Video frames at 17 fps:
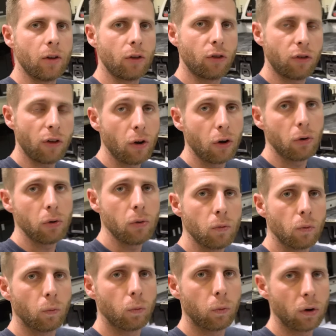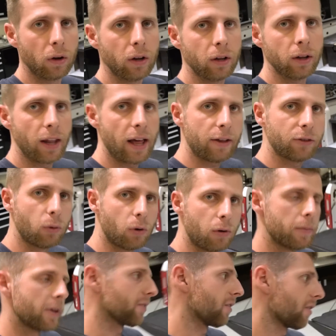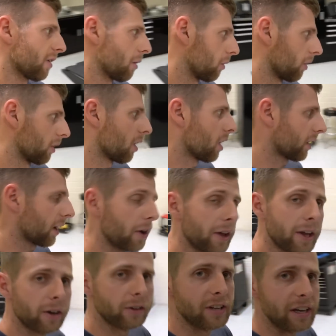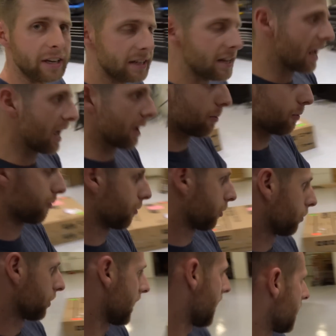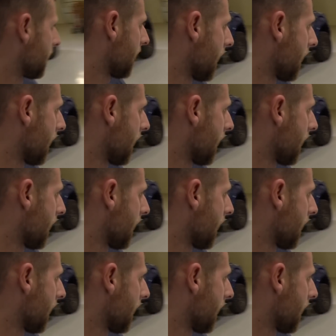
So one last order of business I want to knock out here today before we head